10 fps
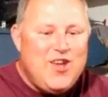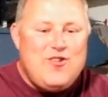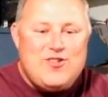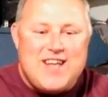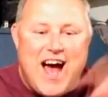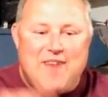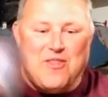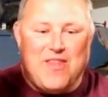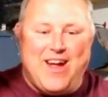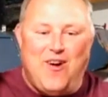used to have a
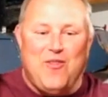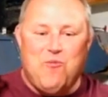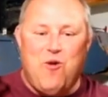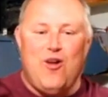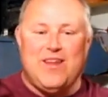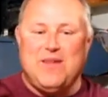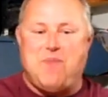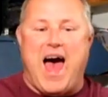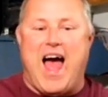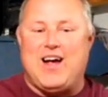thing on the wall at the
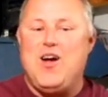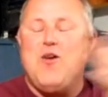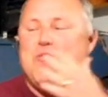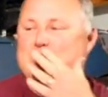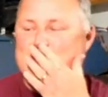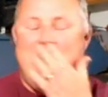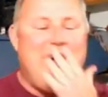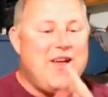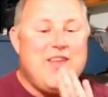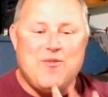back, which
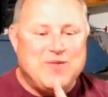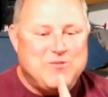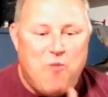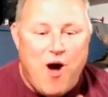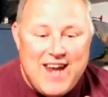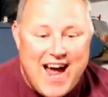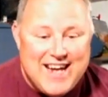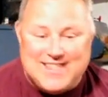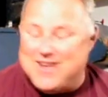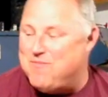there was one
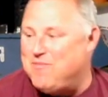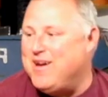item